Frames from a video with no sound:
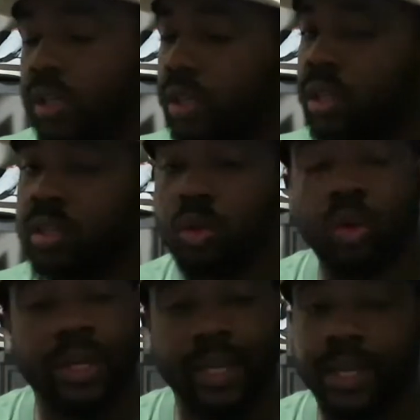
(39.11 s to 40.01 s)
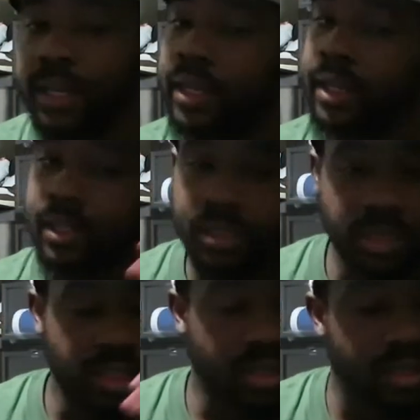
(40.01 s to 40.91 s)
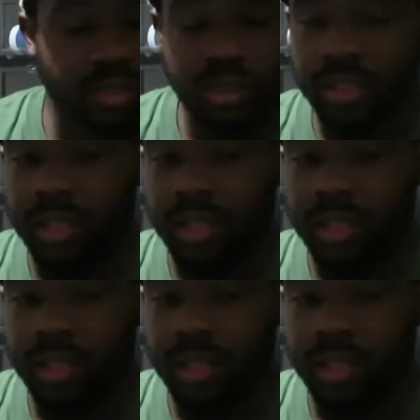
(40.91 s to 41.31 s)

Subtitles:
go ahead, send a